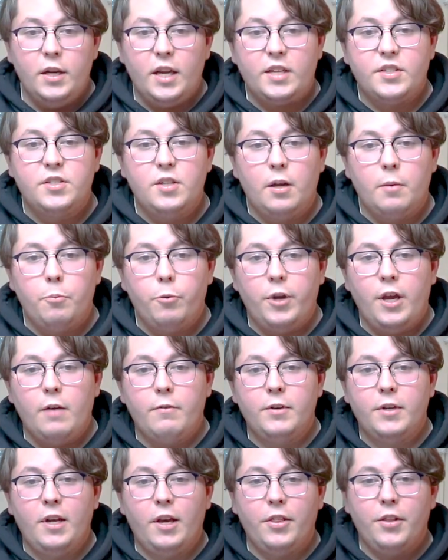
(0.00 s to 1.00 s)
Next up, we
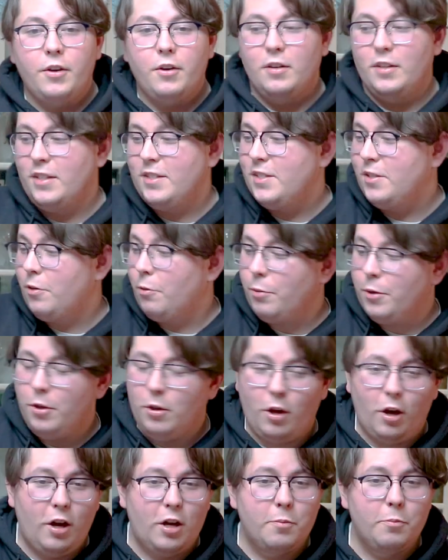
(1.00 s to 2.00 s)
have another, this is a
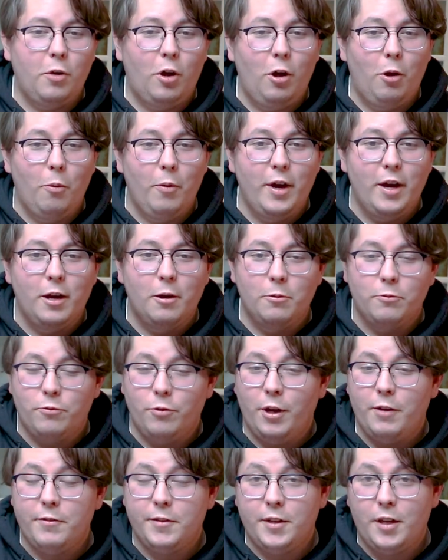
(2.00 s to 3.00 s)
real oddball wave.
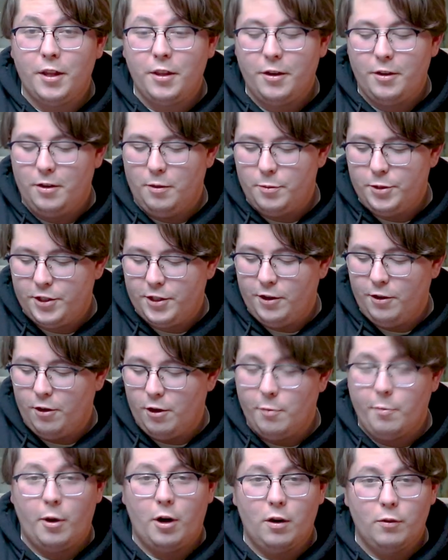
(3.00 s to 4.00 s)
We have another
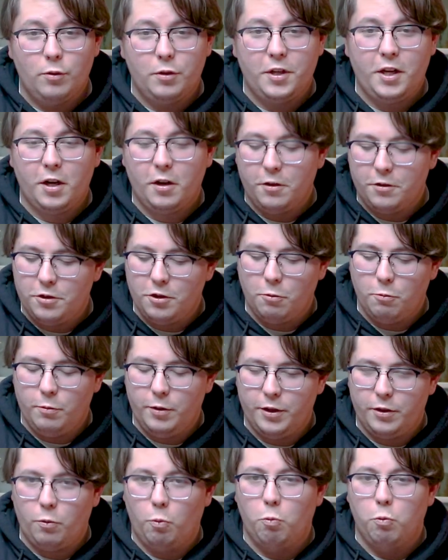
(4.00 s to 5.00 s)
obscure Marvel character
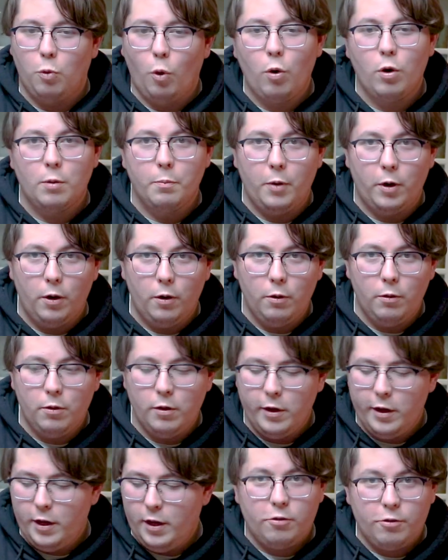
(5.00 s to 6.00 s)
with Warbow.
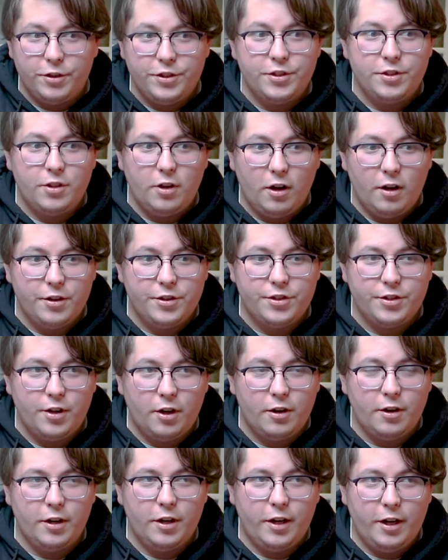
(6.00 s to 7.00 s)
Crystar
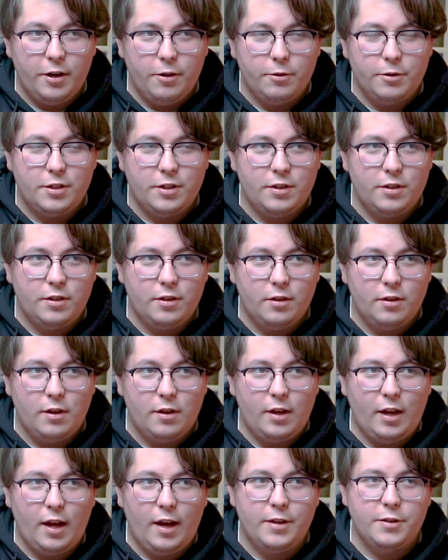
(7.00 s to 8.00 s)
started out
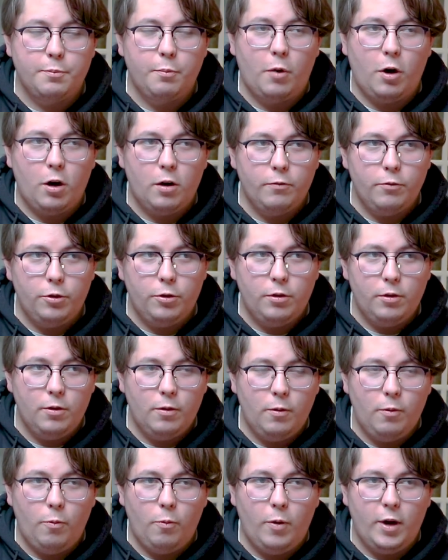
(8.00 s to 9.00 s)
as Marvel
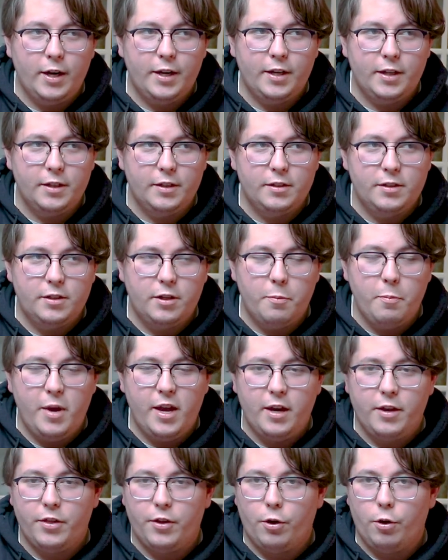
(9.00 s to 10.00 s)
wanting to
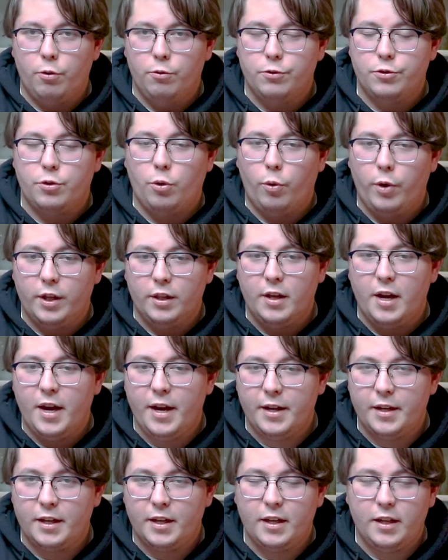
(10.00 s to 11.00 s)
make their own toy
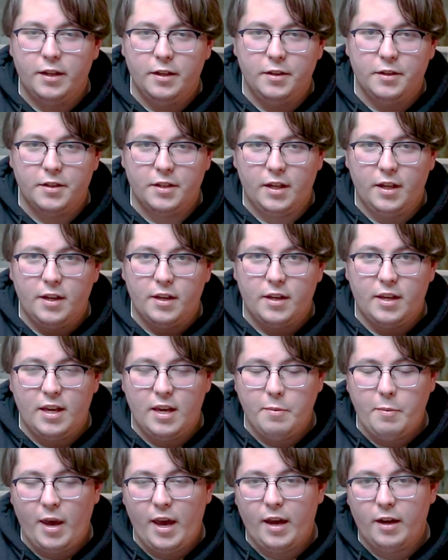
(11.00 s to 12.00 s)
line akin to
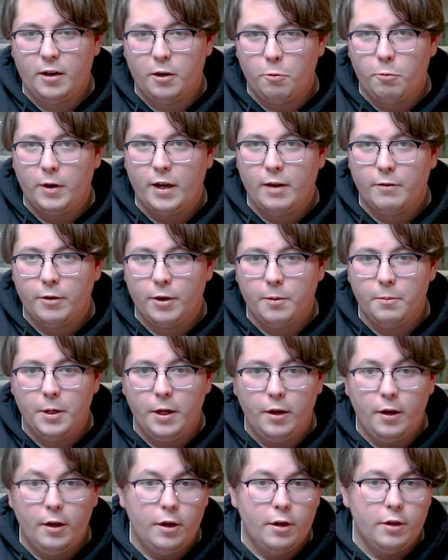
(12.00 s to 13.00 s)
He-Man and whatever.
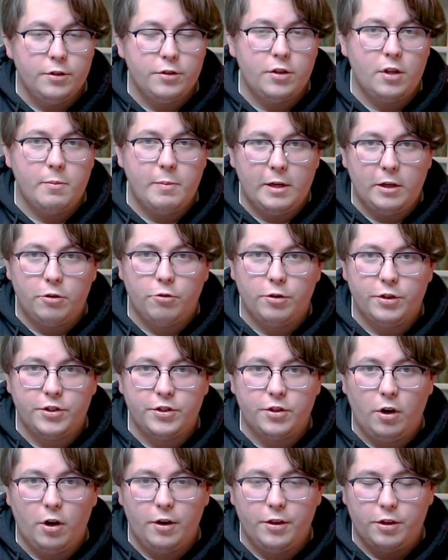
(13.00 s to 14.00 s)
So they made
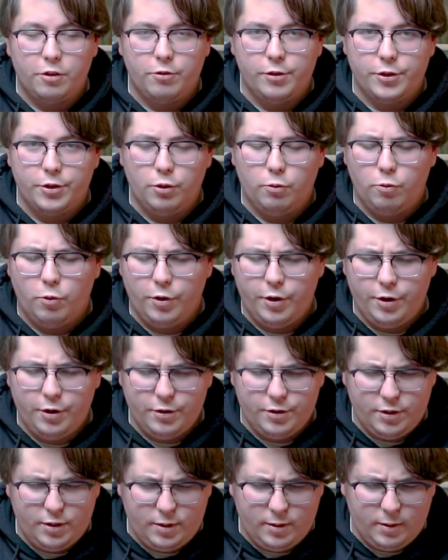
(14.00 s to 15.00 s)
Crystar and the Crystal
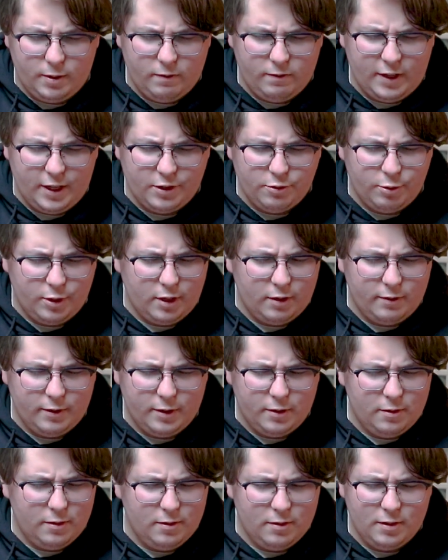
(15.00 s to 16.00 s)
Warriors, if that's what
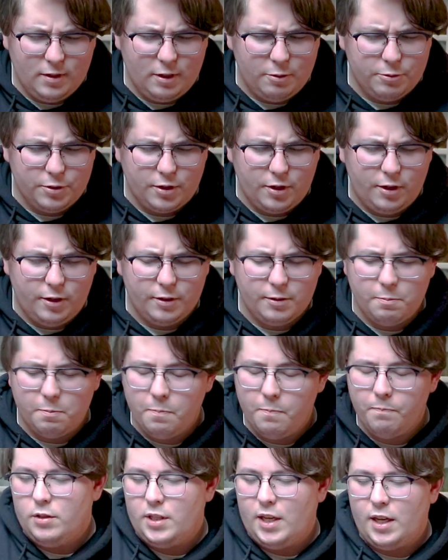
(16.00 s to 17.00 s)
even it was called.
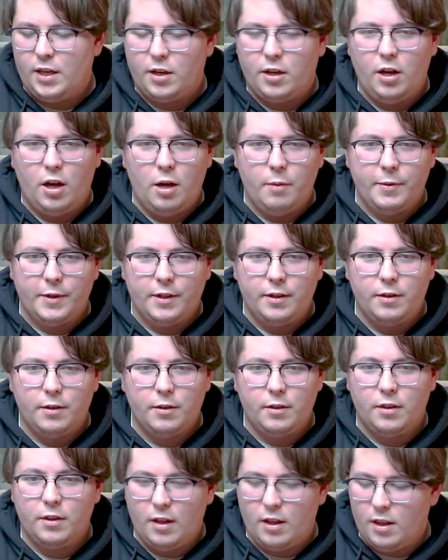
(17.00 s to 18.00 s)
So I had a comic
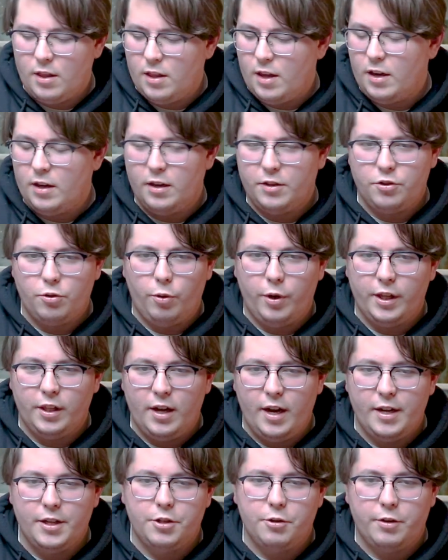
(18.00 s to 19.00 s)
and then a toy
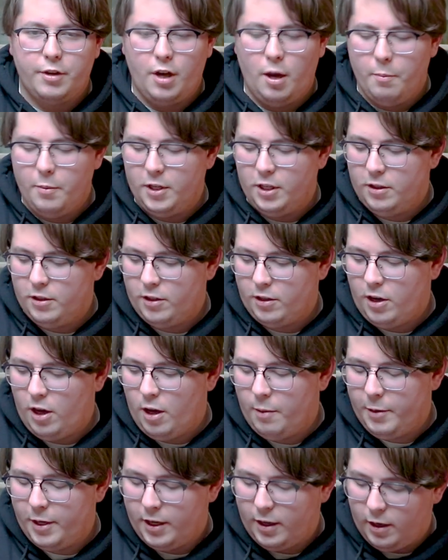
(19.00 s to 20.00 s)
line to accompany the
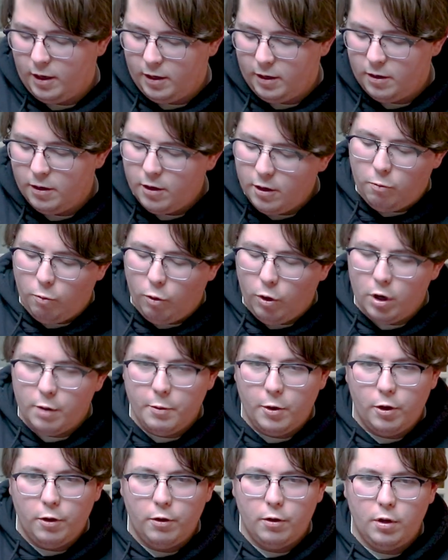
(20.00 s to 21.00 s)
comic, and
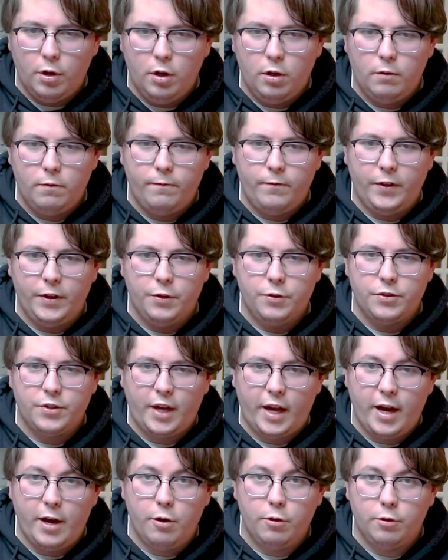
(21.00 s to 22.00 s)
Warbow fills
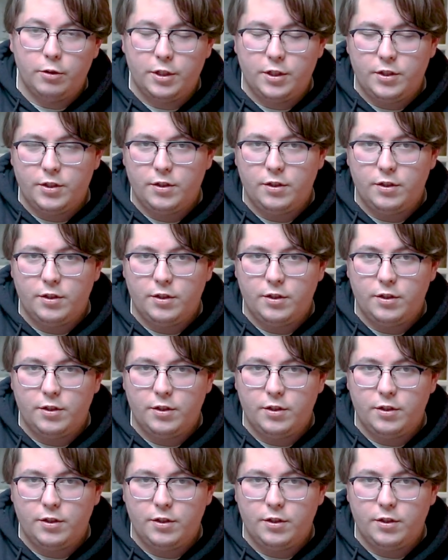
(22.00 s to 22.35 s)
out